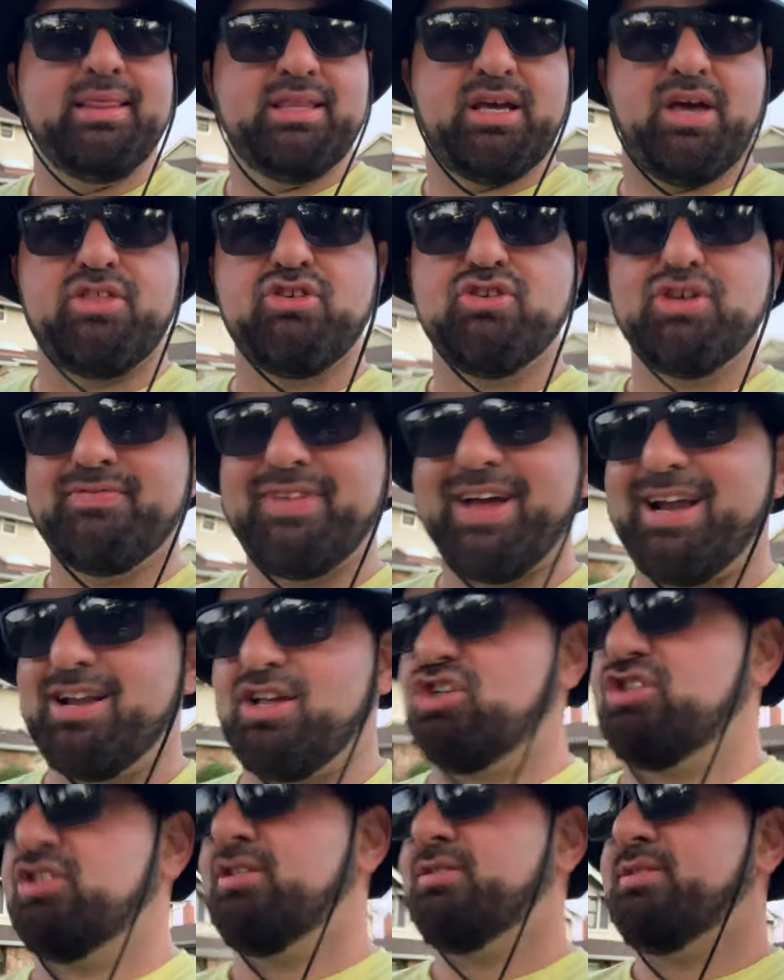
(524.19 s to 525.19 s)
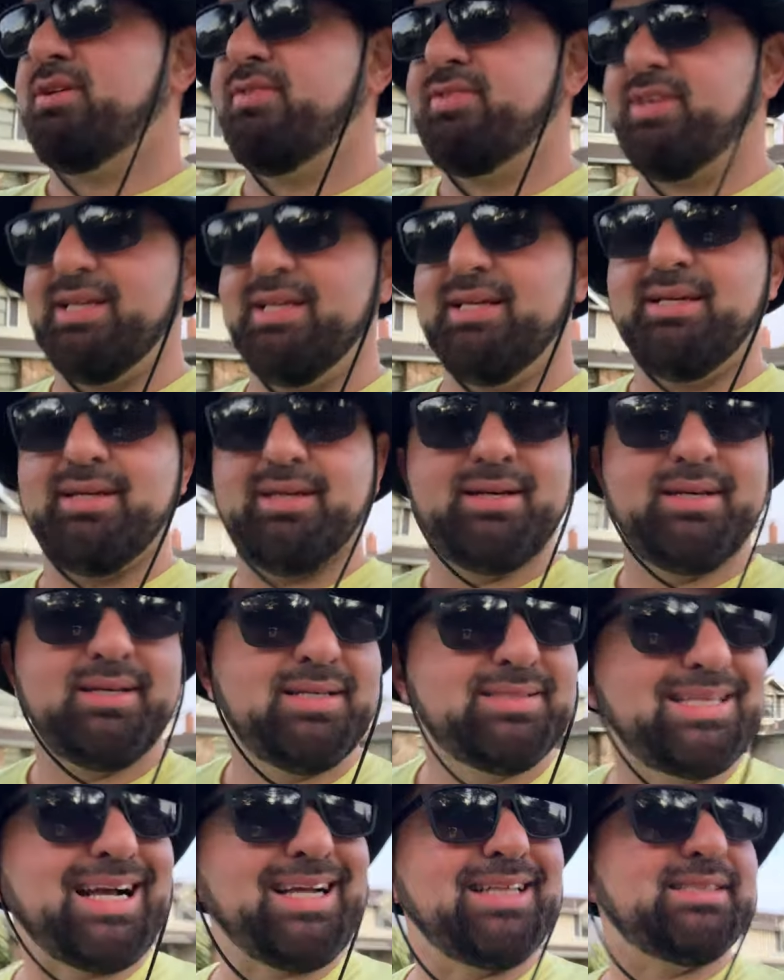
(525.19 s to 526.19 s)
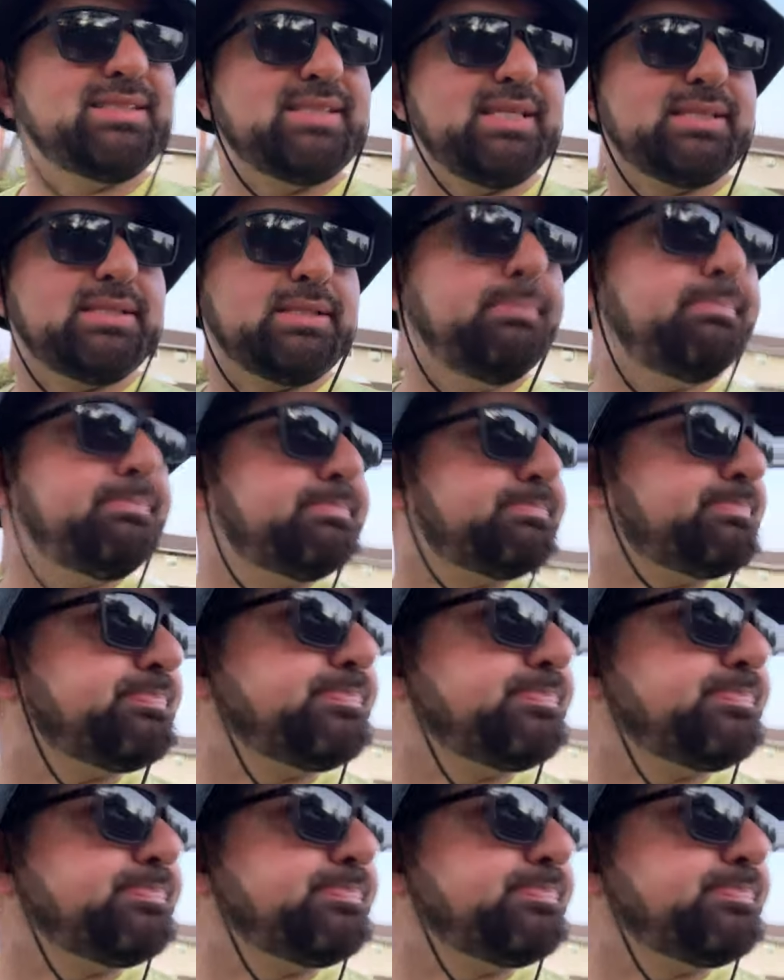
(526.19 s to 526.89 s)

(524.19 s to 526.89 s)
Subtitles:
The other advantage to the second system